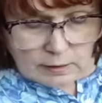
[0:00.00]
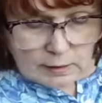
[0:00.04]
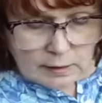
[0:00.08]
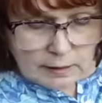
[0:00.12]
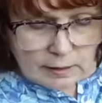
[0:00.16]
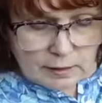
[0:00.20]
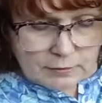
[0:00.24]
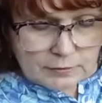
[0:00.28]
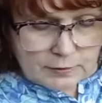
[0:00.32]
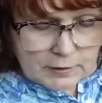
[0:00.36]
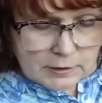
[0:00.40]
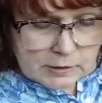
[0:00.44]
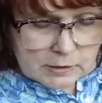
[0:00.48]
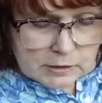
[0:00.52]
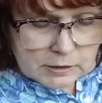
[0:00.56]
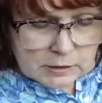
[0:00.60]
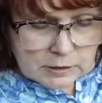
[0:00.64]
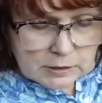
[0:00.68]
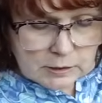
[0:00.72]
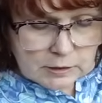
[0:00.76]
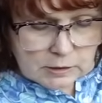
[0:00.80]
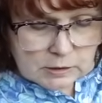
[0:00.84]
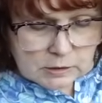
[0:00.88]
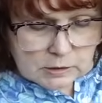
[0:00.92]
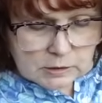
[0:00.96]
And this
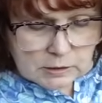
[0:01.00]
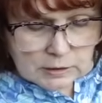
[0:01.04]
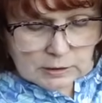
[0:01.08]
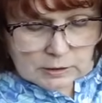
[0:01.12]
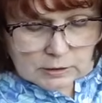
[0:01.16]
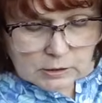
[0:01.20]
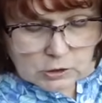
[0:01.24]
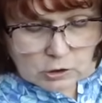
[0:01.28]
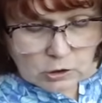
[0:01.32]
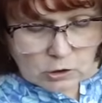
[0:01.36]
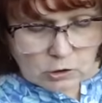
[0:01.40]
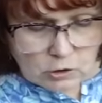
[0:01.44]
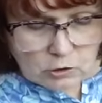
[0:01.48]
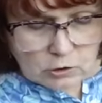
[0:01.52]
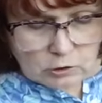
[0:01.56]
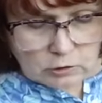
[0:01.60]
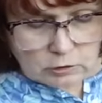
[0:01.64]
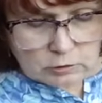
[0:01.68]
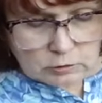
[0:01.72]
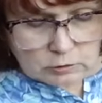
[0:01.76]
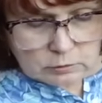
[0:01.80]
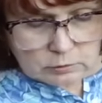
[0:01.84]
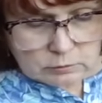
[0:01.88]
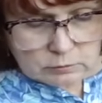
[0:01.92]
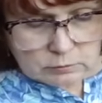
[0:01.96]
is
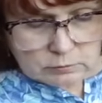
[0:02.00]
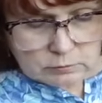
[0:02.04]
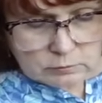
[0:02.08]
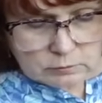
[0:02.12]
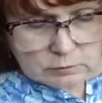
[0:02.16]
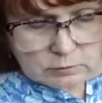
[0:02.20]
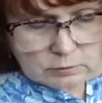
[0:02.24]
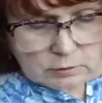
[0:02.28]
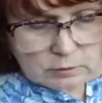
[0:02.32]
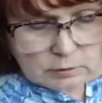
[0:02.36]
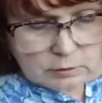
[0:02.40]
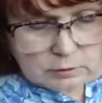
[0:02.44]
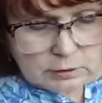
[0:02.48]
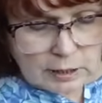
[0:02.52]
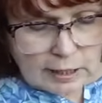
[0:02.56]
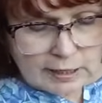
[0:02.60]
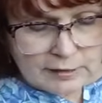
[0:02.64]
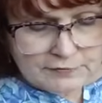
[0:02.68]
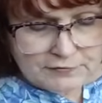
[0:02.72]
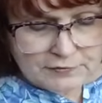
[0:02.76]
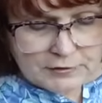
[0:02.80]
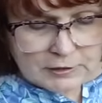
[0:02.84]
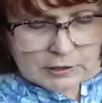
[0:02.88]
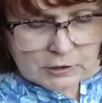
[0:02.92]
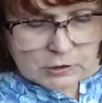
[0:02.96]
eternal,
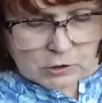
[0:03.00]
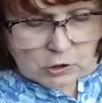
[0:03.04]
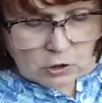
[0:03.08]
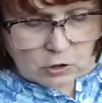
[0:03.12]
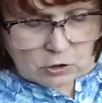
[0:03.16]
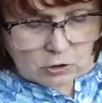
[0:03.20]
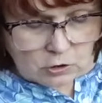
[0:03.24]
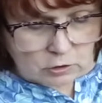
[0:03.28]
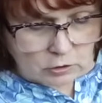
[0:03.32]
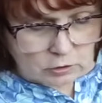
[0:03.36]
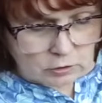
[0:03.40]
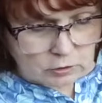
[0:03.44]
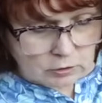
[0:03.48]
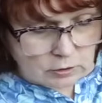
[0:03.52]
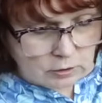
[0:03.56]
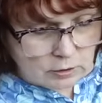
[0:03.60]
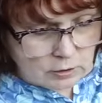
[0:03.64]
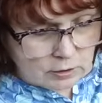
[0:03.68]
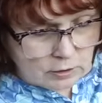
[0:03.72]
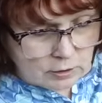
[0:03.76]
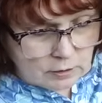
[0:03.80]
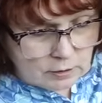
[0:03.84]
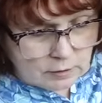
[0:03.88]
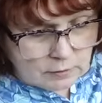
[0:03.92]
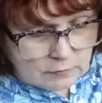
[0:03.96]
life eternal,
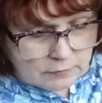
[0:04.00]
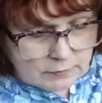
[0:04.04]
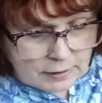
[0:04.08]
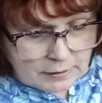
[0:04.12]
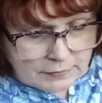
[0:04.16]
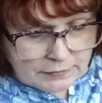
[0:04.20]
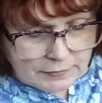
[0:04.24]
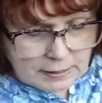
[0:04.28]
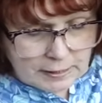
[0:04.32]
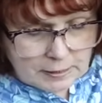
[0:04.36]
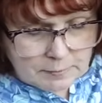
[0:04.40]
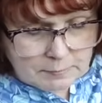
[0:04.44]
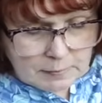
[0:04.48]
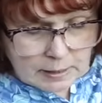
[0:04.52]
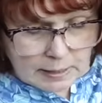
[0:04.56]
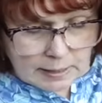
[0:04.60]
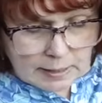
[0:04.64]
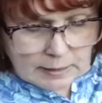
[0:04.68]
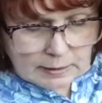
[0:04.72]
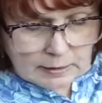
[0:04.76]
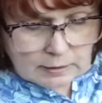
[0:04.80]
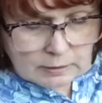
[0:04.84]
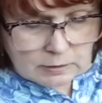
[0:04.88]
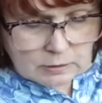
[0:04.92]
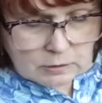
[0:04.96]
that they
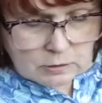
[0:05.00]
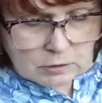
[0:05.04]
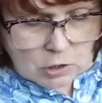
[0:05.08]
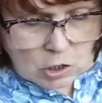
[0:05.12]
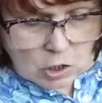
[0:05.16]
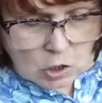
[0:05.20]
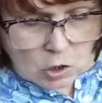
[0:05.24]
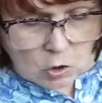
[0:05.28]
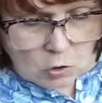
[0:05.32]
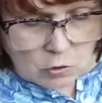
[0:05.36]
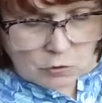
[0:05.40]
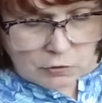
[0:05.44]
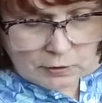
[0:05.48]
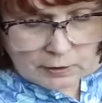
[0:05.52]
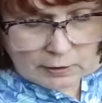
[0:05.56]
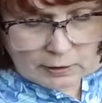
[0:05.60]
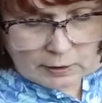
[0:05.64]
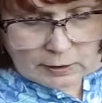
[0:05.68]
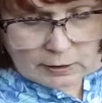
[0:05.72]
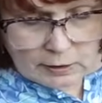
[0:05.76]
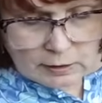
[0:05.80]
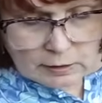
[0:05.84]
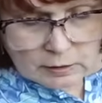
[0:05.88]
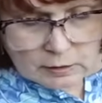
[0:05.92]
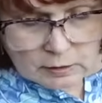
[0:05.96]
might know
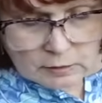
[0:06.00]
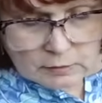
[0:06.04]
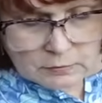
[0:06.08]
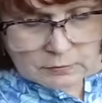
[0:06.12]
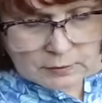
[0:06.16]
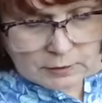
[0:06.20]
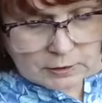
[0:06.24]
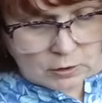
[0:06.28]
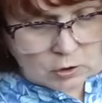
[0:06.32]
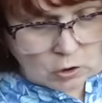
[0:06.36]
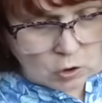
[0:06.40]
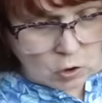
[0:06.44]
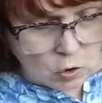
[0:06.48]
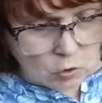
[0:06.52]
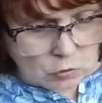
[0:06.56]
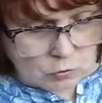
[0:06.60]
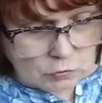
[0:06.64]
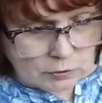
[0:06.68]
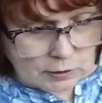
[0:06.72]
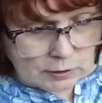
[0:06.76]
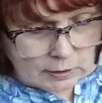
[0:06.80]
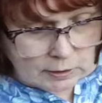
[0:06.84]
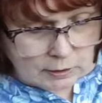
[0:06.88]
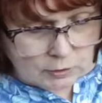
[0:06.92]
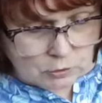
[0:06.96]
thee, the
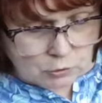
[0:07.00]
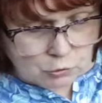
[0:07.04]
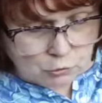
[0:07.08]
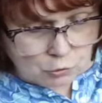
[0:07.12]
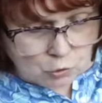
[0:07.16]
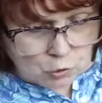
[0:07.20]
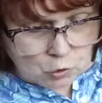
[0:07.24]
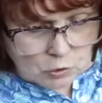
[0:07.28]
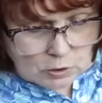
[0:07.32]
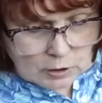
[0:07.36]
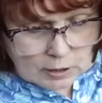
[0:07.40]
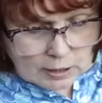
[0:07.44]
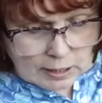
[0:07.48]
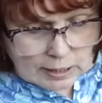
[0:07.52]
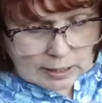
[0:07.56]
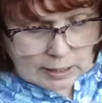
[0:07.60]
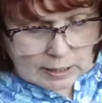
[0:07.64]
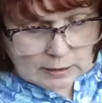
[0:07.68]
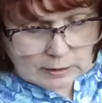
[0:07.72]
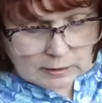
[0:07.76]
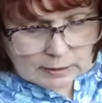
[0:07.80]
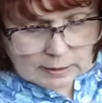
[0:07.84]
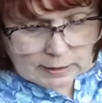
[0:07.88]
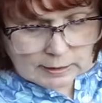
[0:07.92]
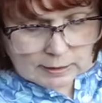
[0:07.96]
only true
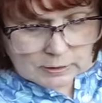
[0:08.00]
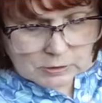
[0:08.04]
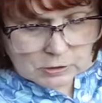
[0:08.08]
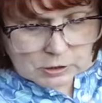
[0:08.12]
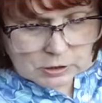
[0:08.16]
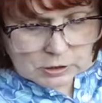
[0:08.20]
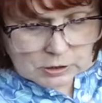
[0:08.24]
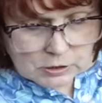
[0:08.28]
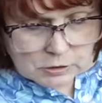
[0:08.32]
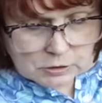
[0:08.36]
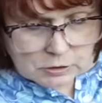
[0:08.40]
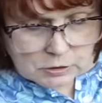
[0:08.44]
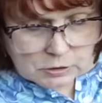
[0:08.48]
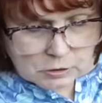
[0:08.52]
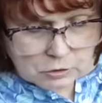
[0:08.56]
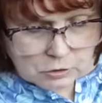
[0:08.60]
God, and Jesus